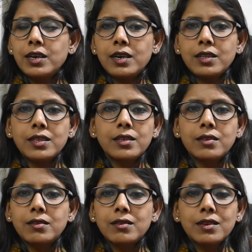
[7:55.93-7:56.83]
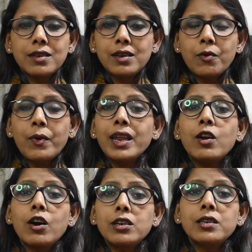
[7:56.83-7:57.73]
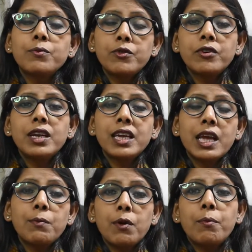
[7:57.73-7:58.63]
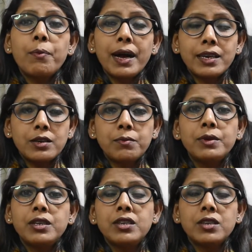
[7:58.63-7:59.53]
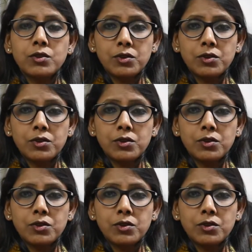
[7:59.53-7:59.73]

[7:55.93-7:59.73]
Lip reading: this very contemporary K-pop band BTS or